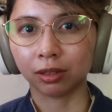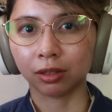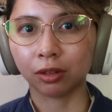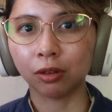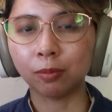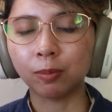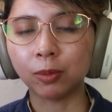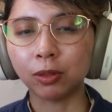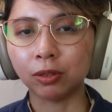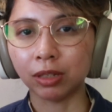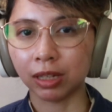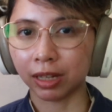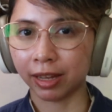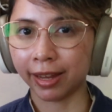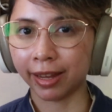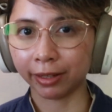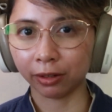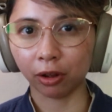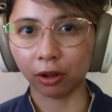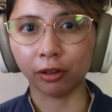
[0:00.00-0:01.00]

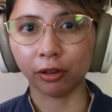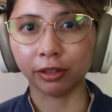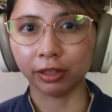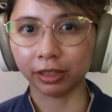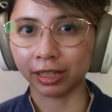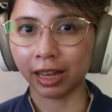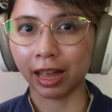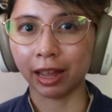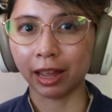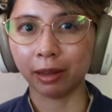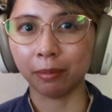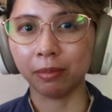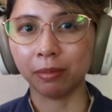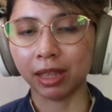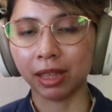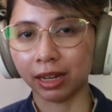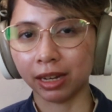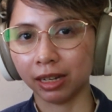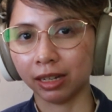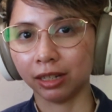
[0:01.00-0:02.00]
communicate all the time
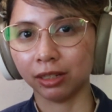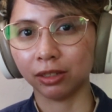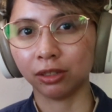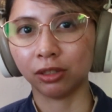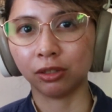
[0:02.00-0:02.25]
than it is